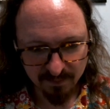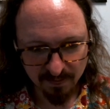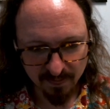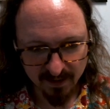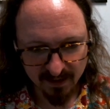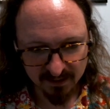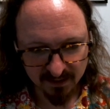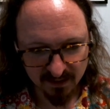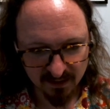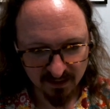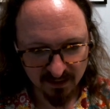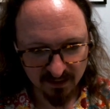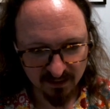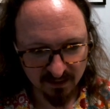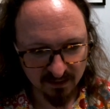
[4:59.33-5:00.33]
I
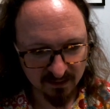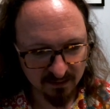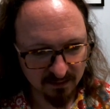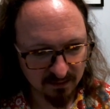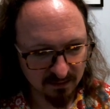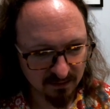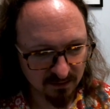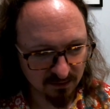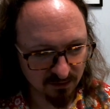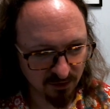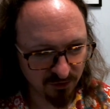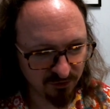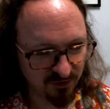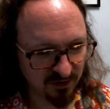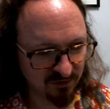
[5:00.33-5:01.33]
can
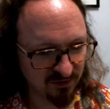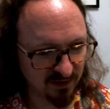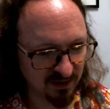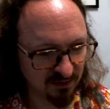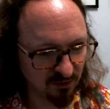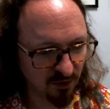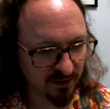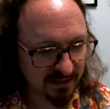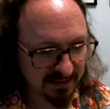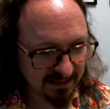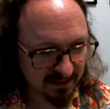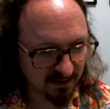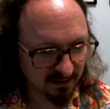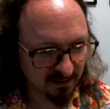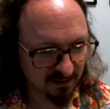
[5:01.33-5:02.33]
close this and look
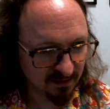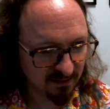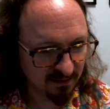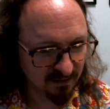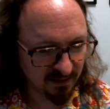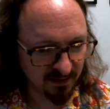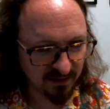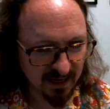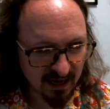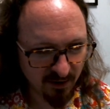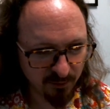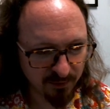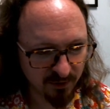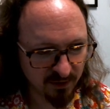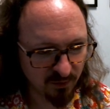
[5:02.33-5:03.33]
in the
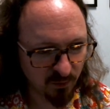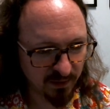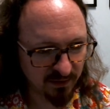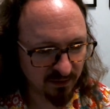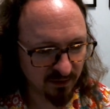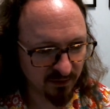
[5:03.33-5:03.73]
output window